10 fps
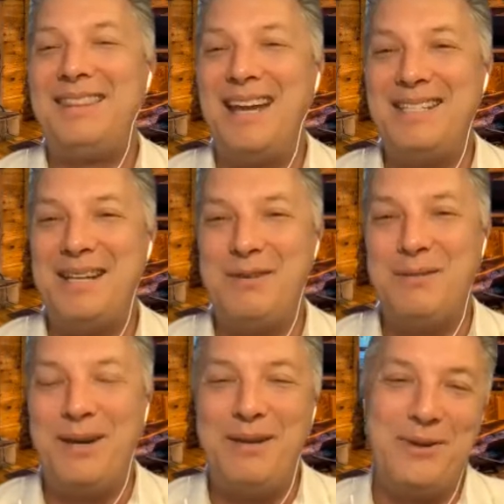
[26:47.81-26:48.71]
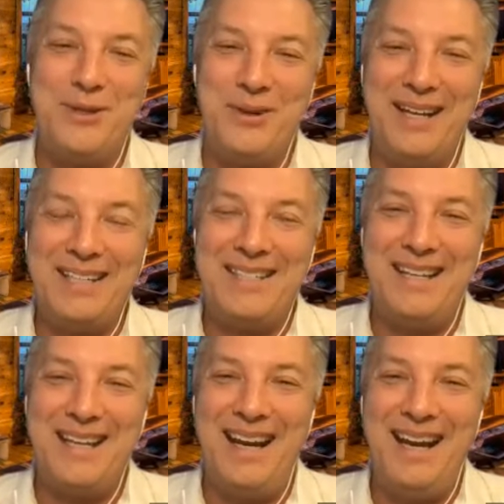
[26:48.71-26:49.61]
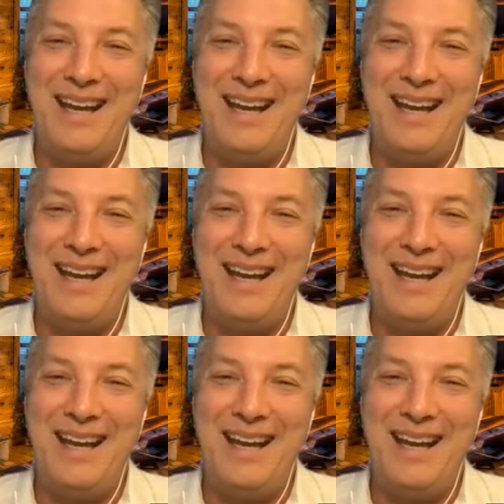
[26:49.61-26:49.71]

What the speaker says: Thanks everybody for joining us today,